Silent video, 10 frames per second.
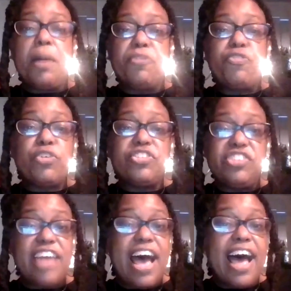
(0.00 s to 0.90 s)
before
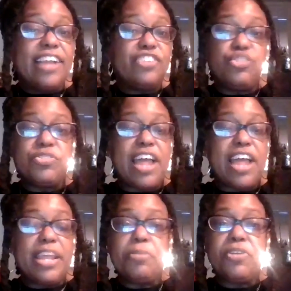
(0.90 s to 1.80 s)
she died. She was
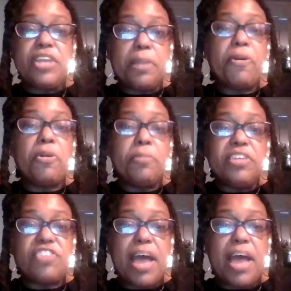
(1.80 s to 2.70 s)
not able to get a
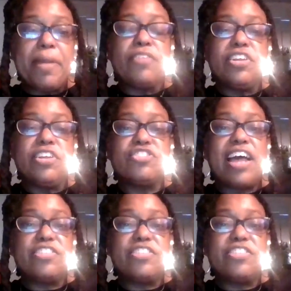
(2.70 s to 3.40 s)
permanent job out there.